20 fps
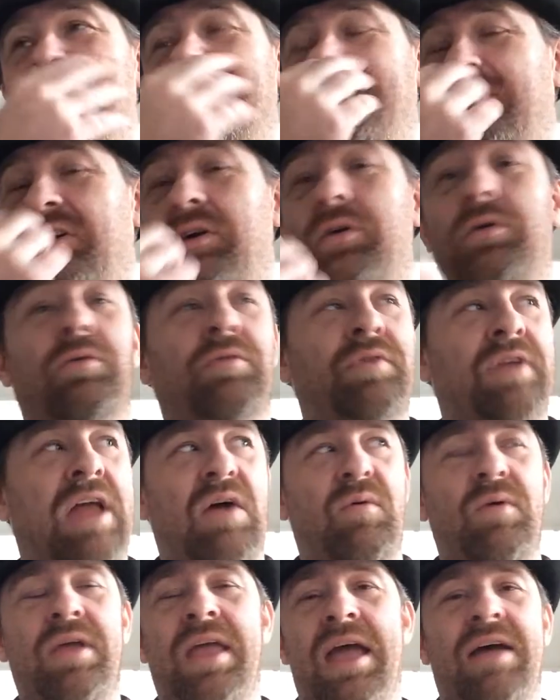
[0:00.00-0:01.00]
And so
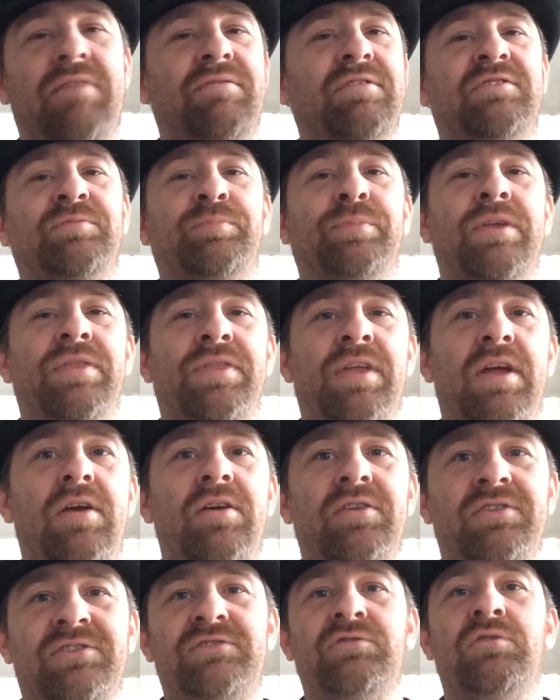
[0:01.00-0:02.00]
now we have a split there,
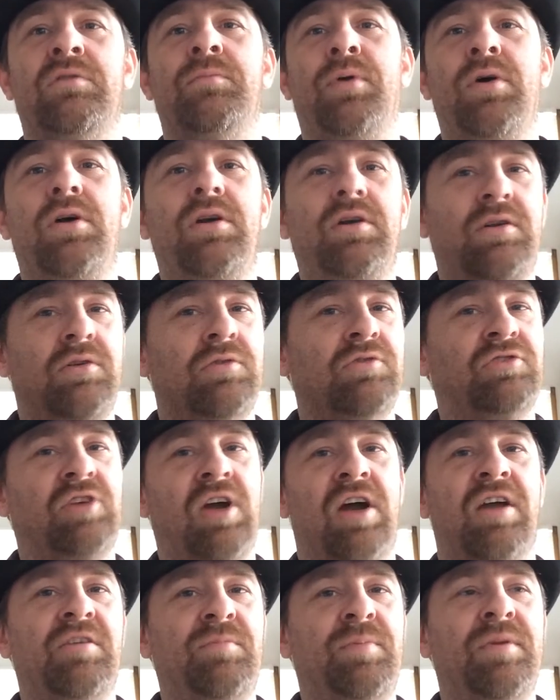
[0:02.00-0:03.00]
and Suey Park, who's
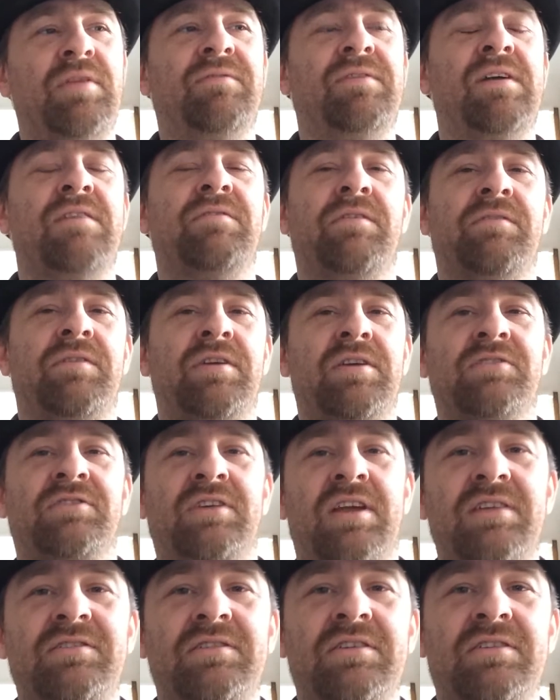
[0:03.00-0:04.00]
kind of been in favor of Anita
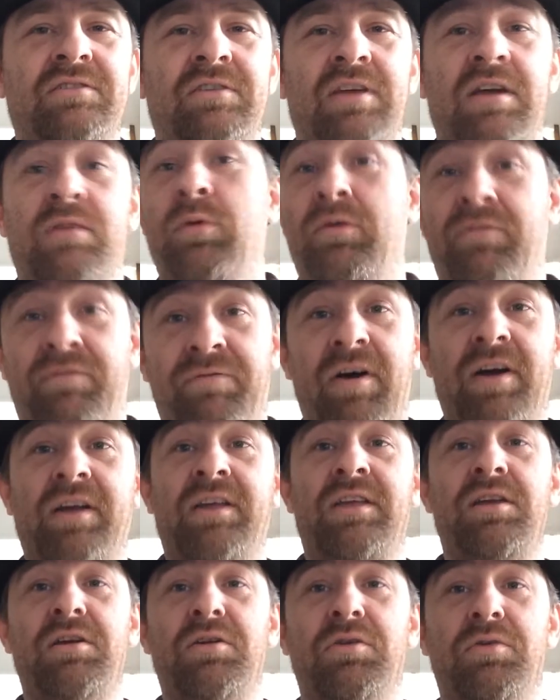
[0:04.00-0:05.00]
Sarkeesian's like, well,
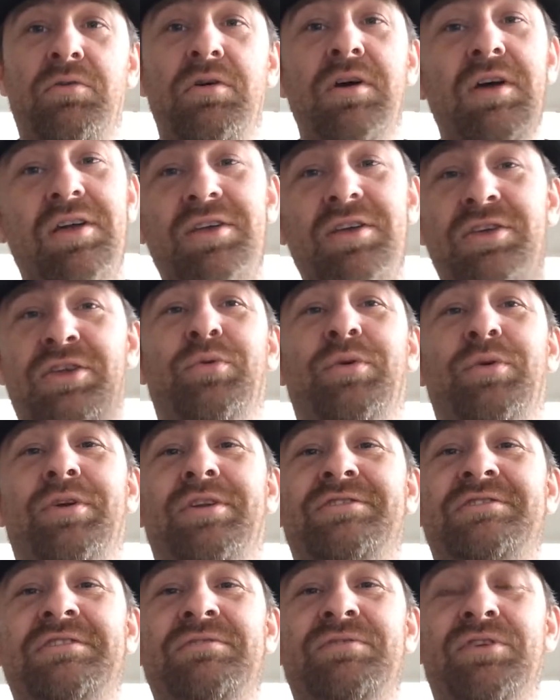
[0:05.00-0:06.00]
fuck you. You went
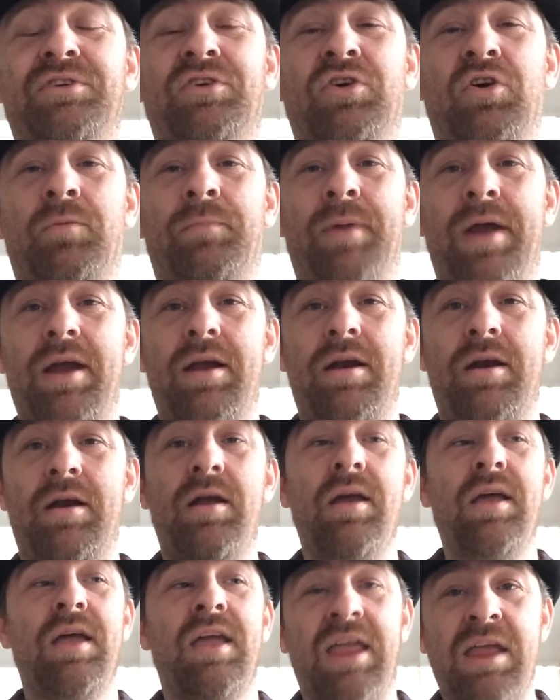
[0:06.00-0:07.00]
on Stephen Colbert.
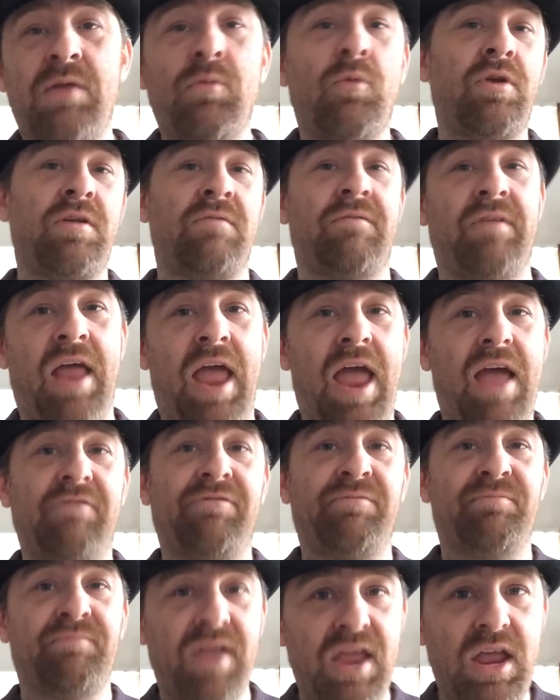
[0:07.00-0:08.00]
He won't even
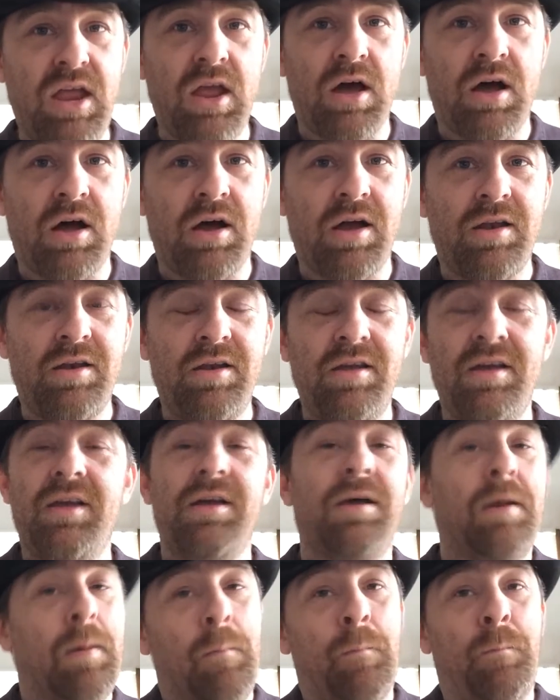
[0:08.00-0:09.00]
have me on.
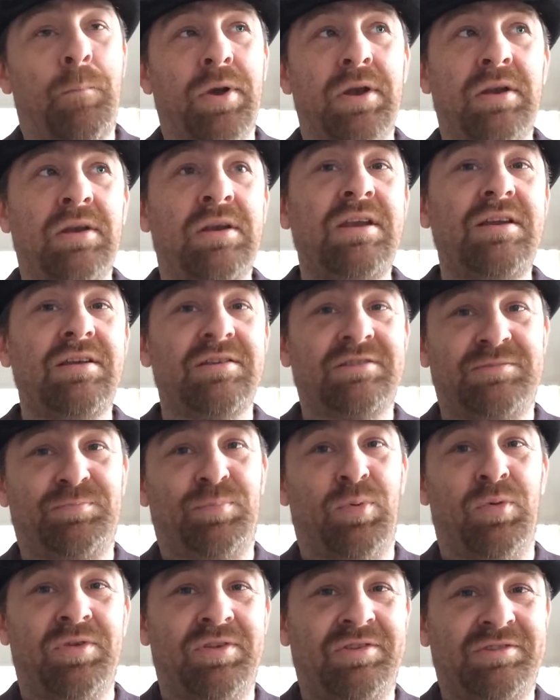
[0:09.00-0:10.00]
But Anita
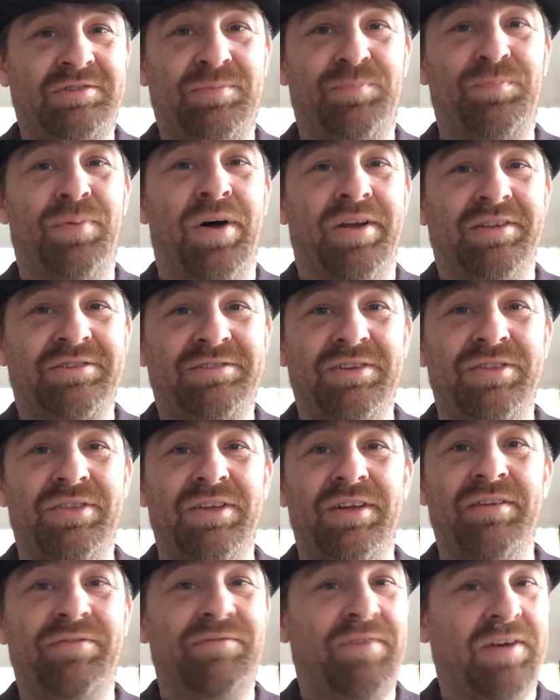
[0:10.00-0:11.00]
sponsored
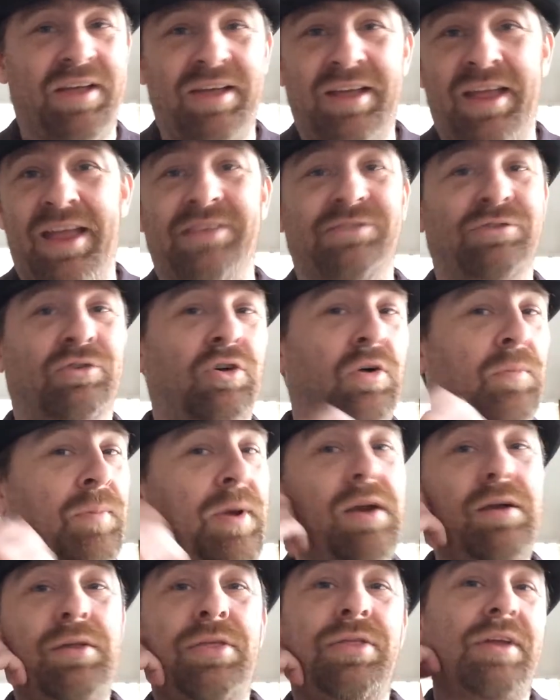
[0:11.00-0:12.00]
the fucking cancel
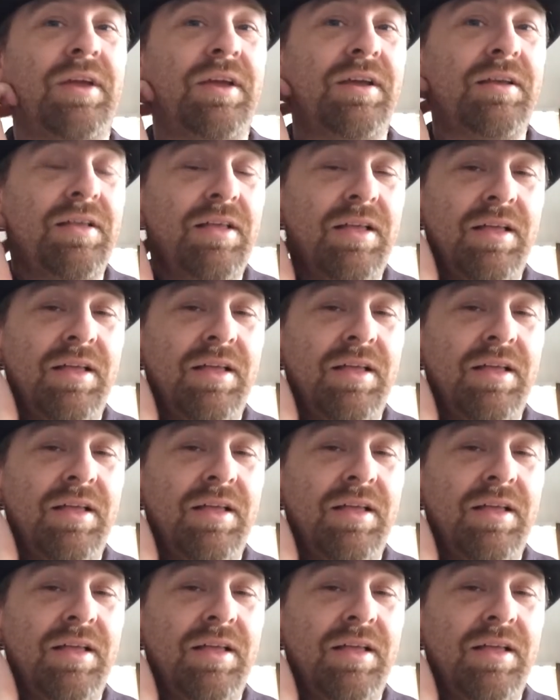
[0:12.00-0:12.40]
Colbert thing.